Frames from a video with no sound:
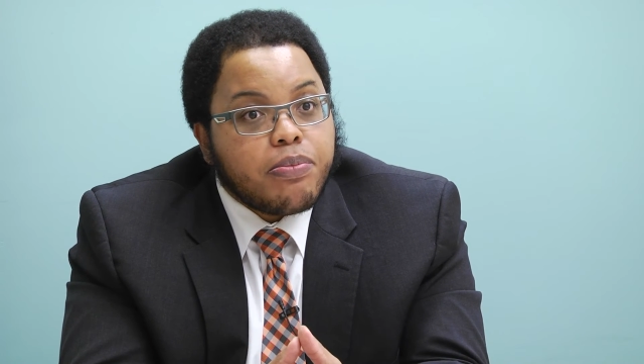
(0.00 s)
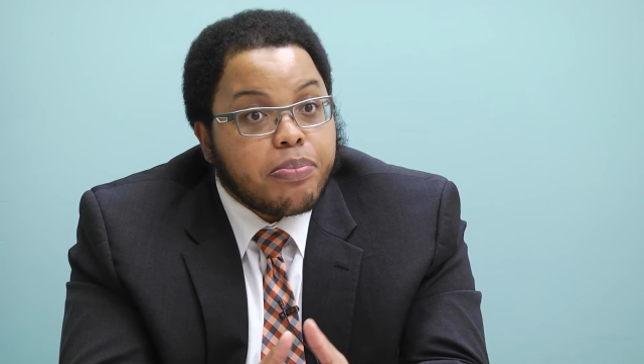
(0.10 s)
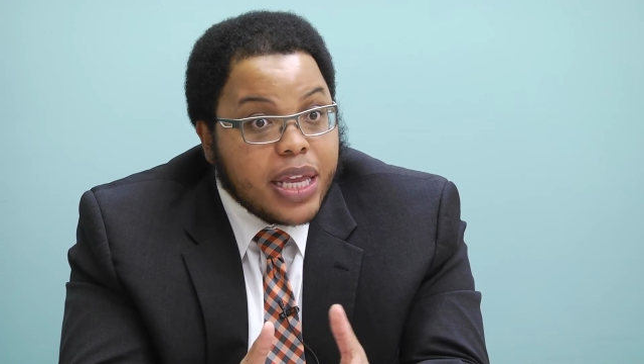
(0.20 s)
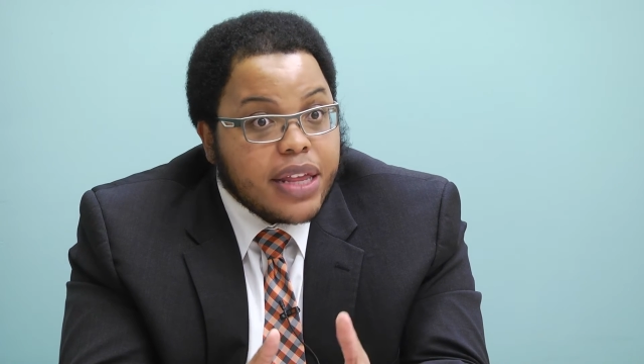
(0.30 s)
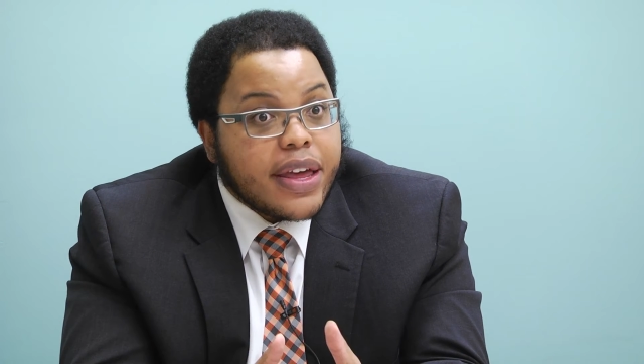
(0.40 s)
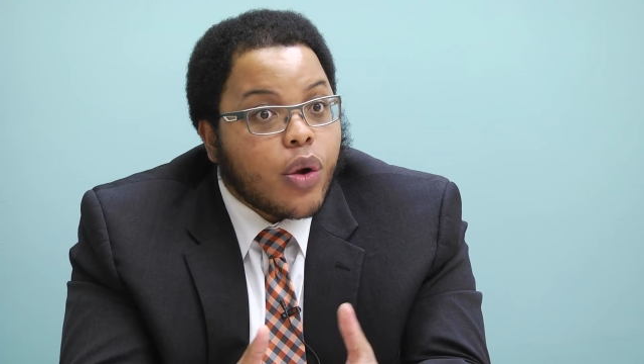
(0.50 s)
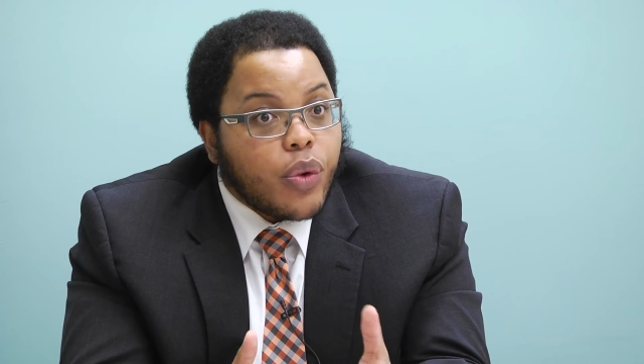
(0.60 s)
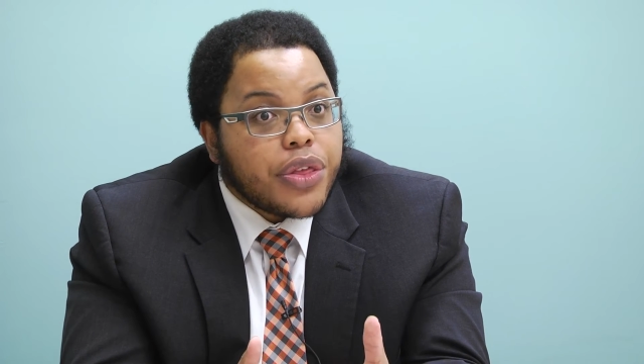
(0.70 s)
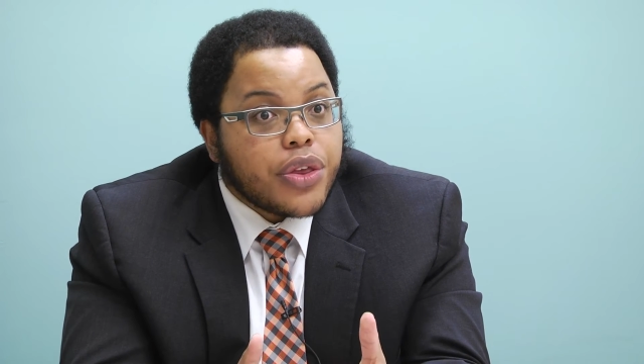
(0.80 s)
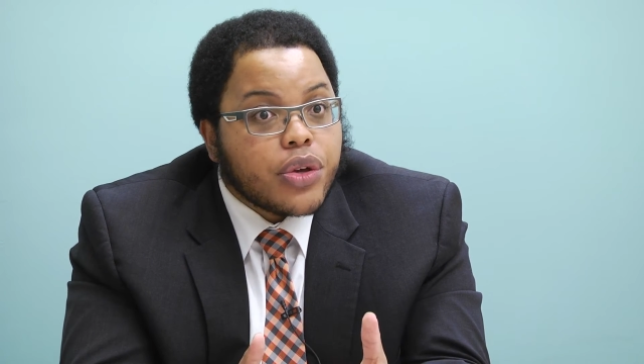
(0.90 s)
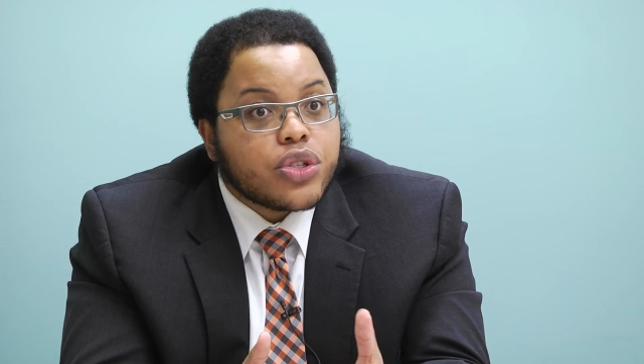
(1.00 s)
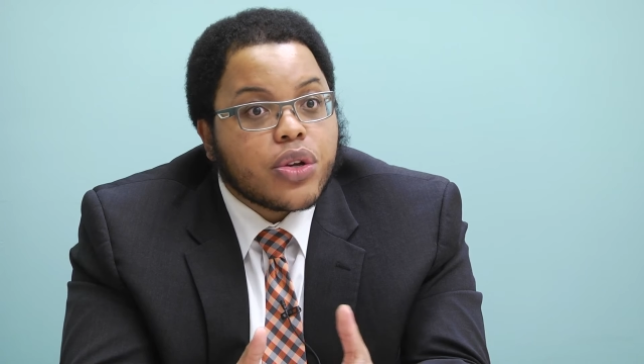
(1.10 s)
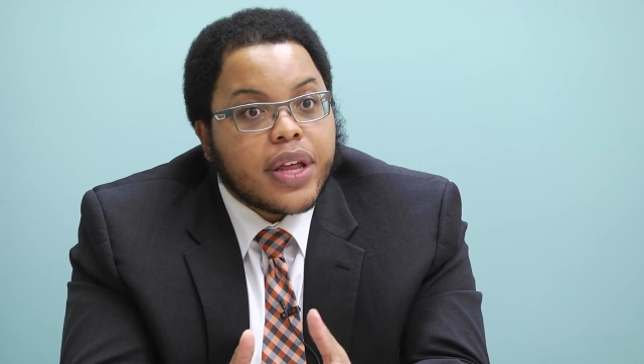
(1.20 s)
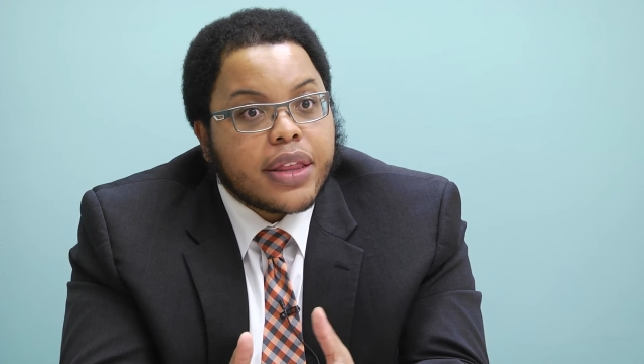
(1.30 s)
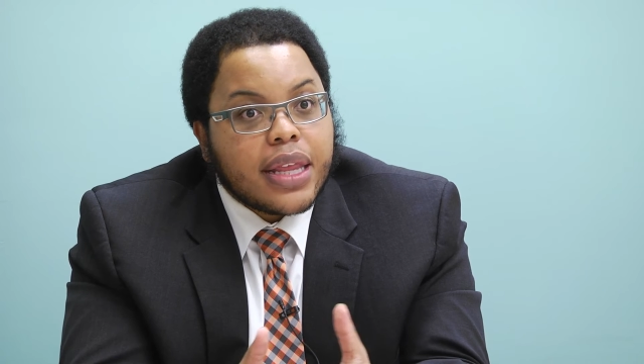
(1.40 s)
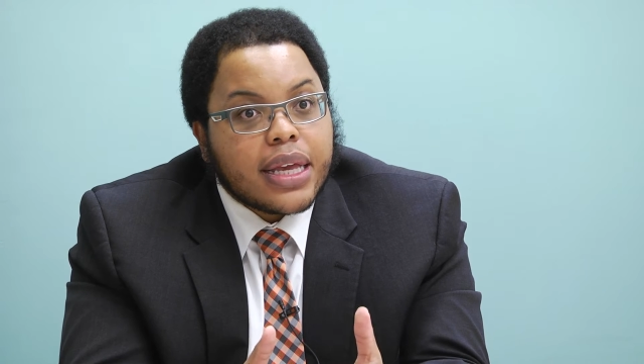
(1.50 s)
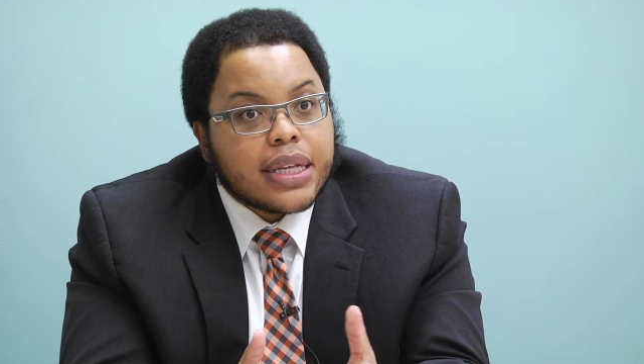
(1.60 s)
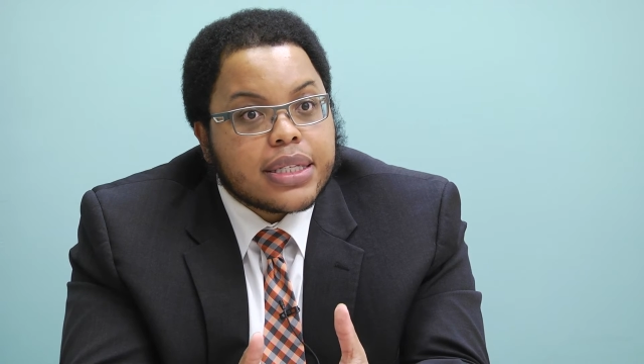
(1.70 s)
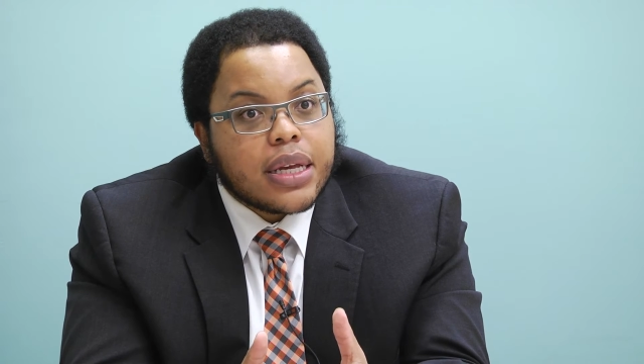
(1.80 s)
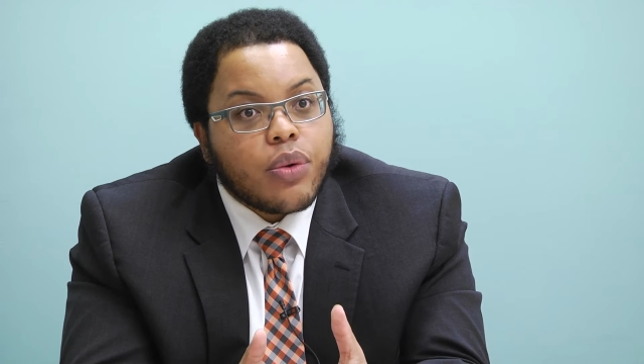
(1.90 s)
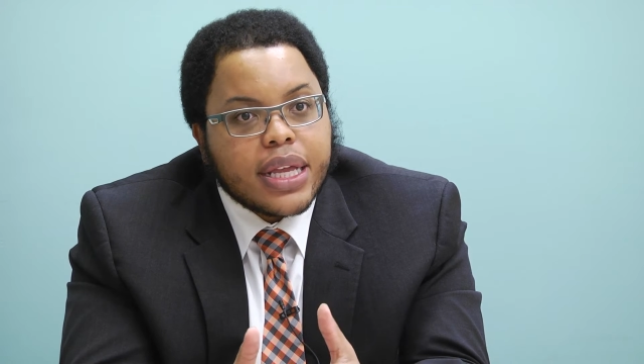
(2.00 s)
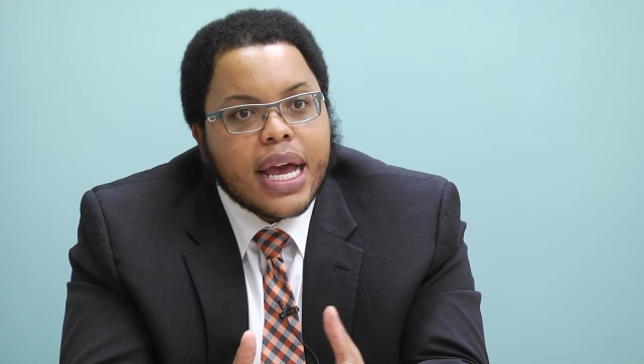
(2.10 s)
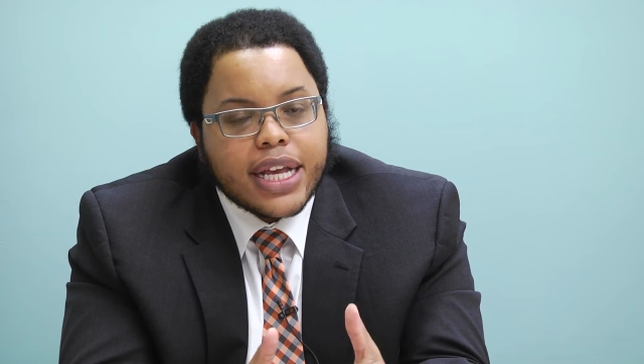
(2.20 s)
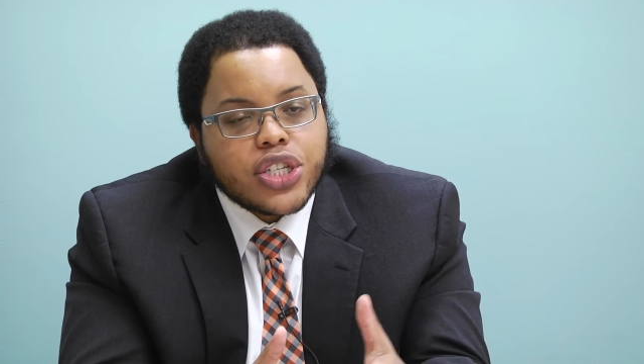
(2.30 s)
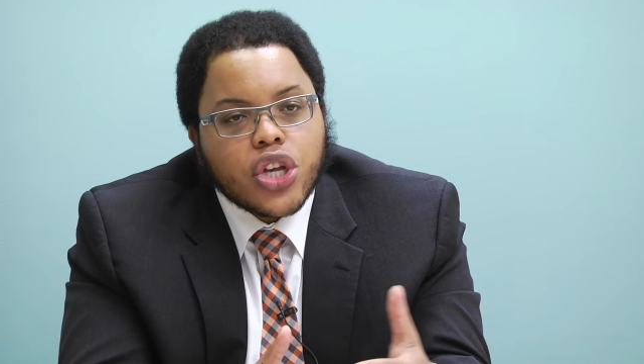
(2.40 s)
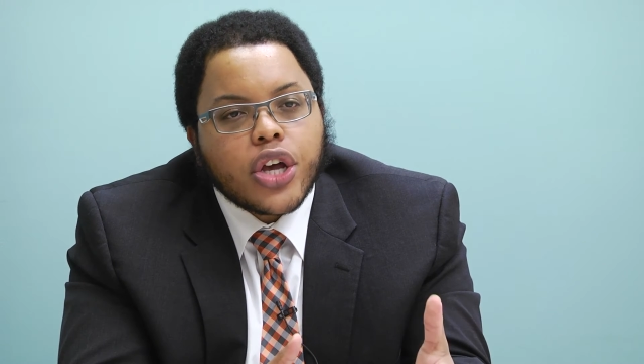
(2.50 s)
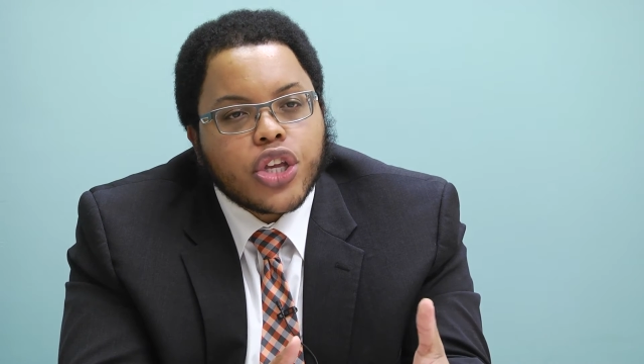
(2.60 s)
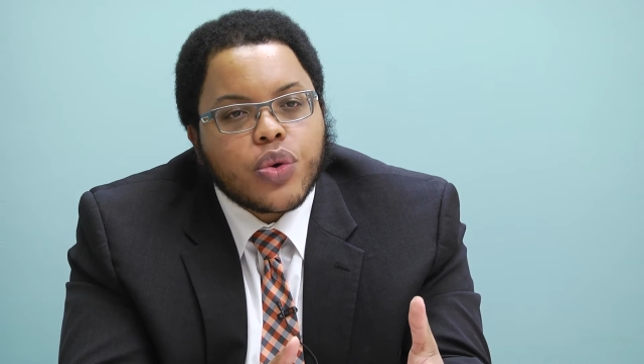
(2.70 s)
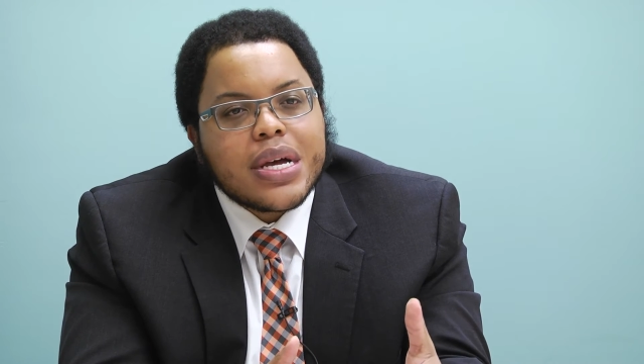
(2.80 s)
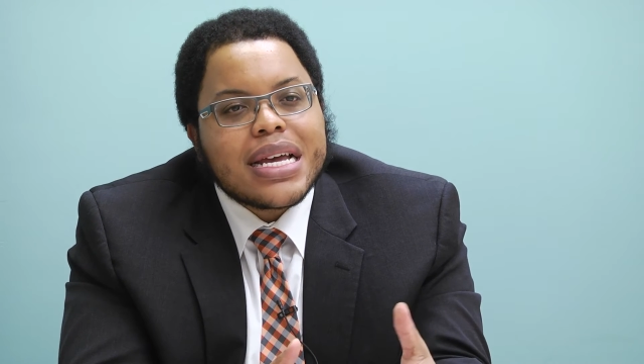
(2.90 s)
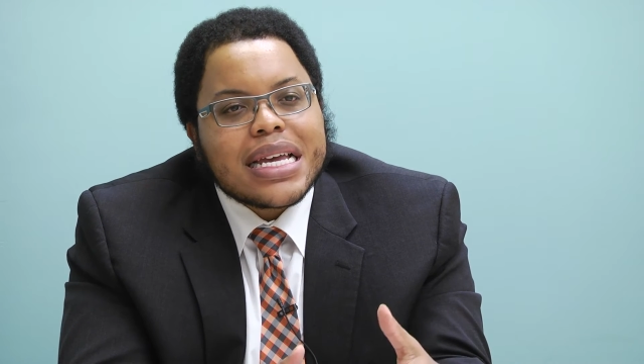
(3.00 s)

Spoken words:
be there with you so that they can say, well, yeah, I saw you